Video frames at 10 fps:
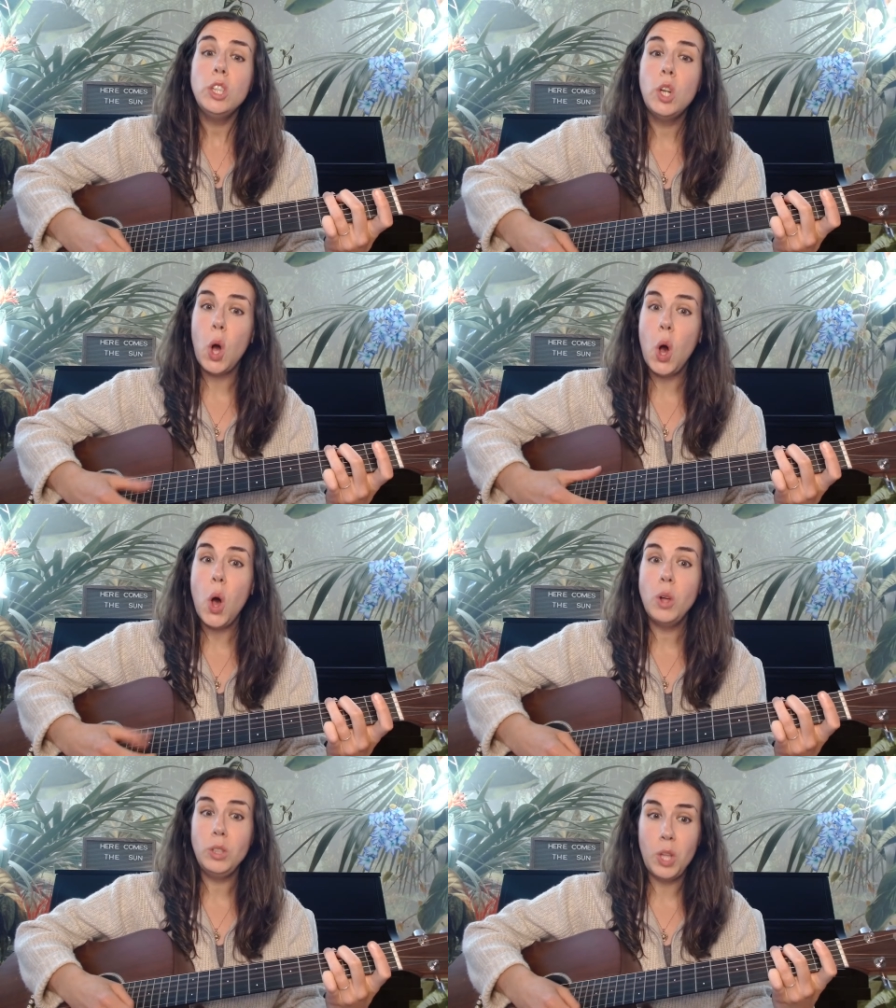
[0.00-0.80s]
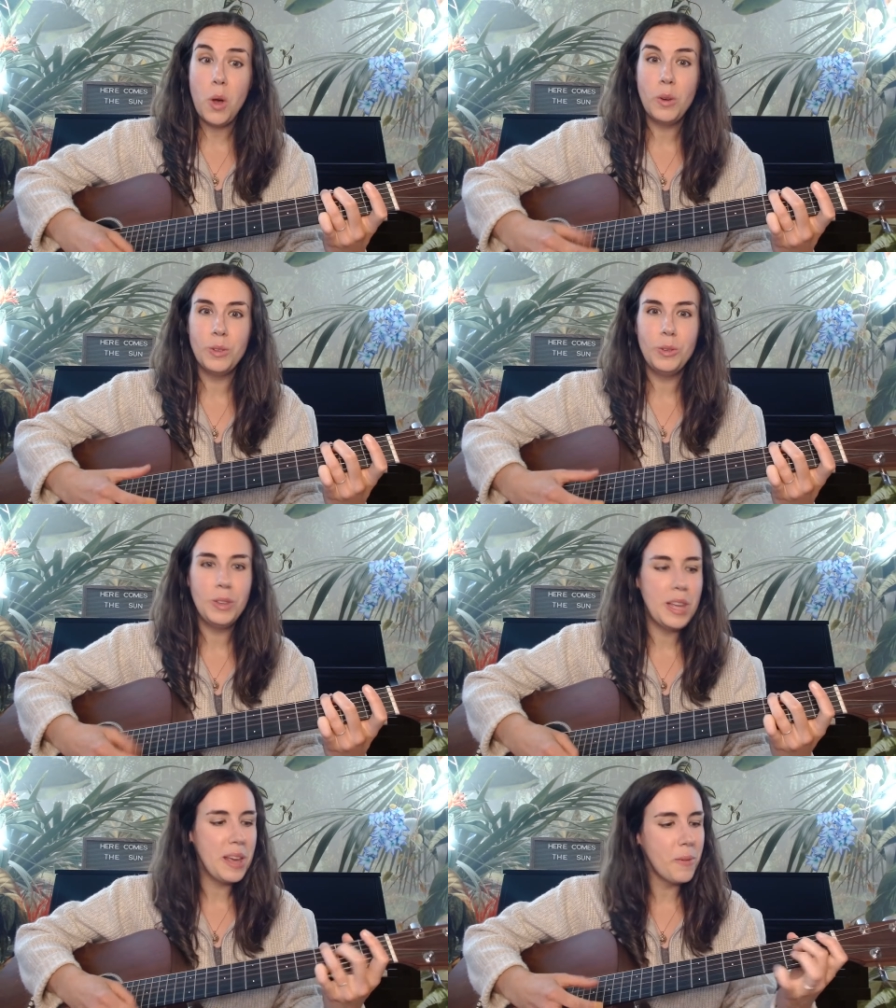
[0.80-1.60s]
cold,
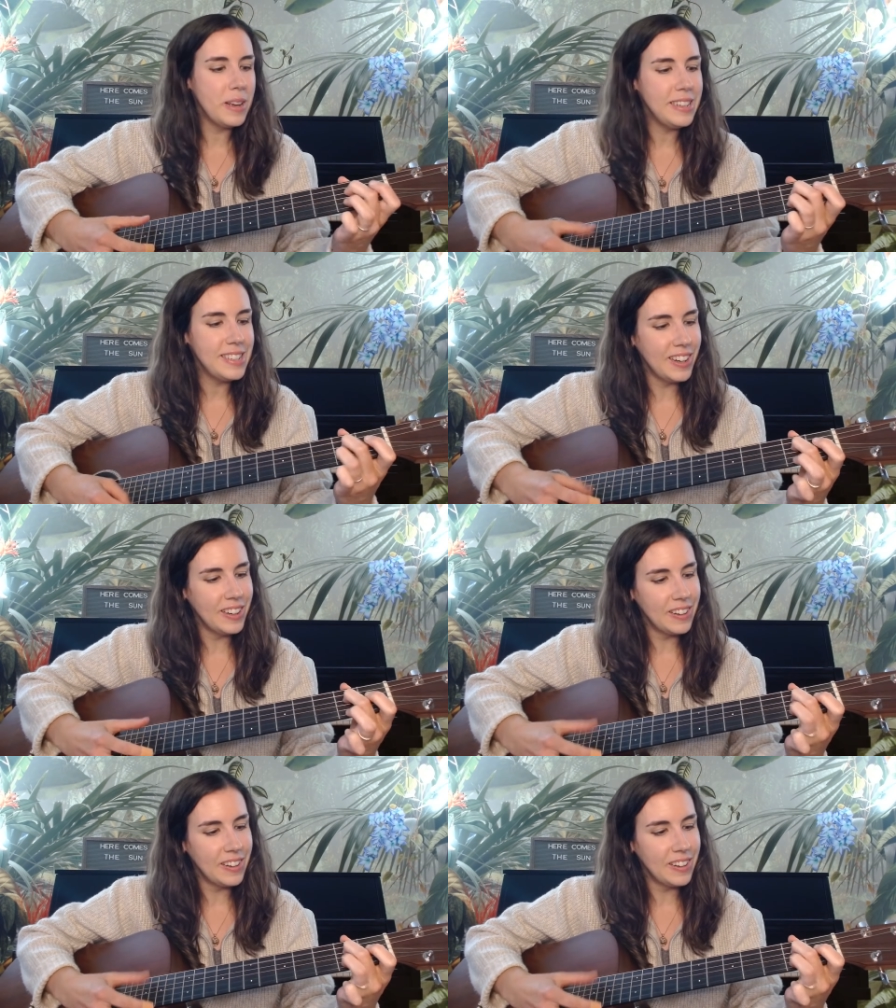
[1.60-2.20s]
lonely winter.